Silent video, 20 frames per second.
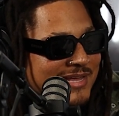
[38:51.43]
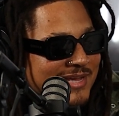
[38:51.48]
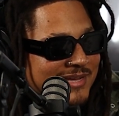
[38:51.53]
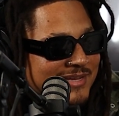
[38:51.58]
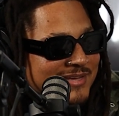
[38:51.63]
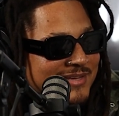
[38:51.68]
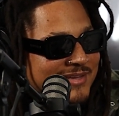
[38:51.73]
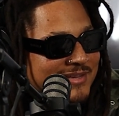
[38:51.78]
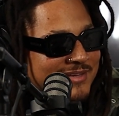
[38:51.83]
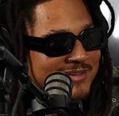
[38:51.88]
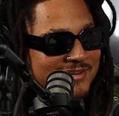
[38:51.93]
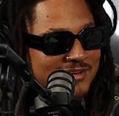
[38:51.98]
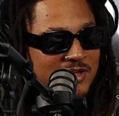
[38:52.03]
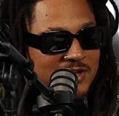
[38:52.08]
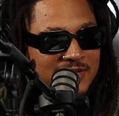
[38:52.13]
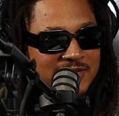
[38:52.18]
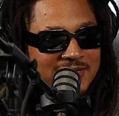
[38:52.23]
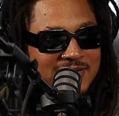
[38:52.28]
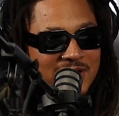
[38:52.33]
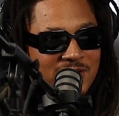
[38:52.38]
Like
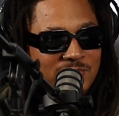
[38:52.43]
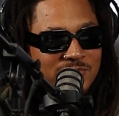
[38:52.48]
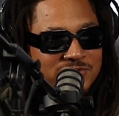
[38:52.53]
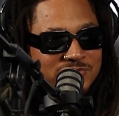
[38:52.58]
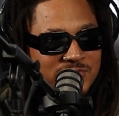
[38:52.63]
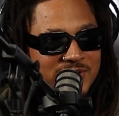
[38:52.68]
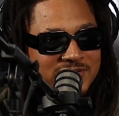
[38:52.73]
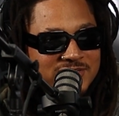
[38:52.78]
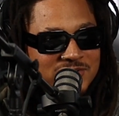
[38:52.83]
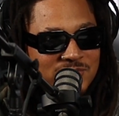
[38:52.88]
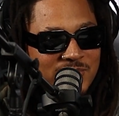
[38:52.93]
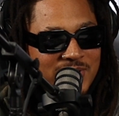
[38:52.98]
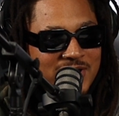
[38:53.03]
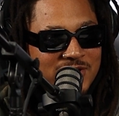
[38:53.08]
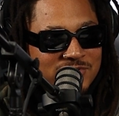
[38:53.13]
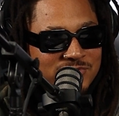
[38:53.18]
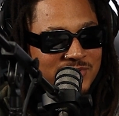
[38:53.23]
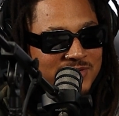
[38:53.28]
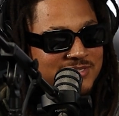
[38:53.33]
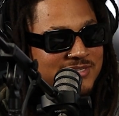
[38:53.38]
luckily I was raised the way
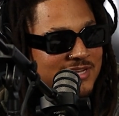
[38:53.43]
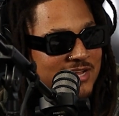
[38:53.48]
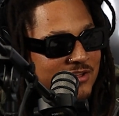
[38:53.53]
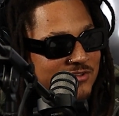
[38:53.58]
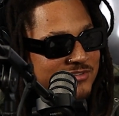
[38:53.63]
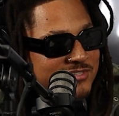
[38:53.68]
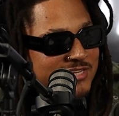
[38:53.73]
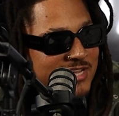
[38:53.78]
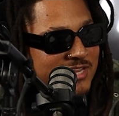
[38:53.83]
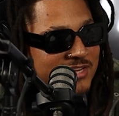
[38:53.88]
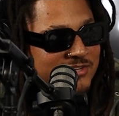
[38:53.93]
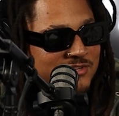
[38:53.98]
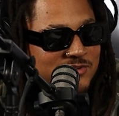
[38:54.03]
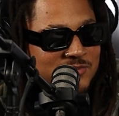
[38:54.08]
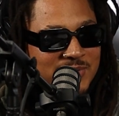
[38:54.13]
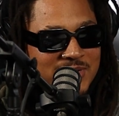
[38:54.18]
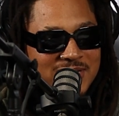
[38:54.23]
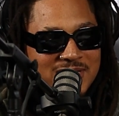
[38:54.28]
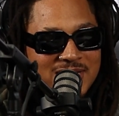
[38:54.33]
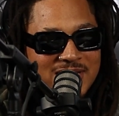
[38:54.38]
I was raised, like I was telling
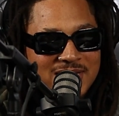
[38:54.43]
you, man.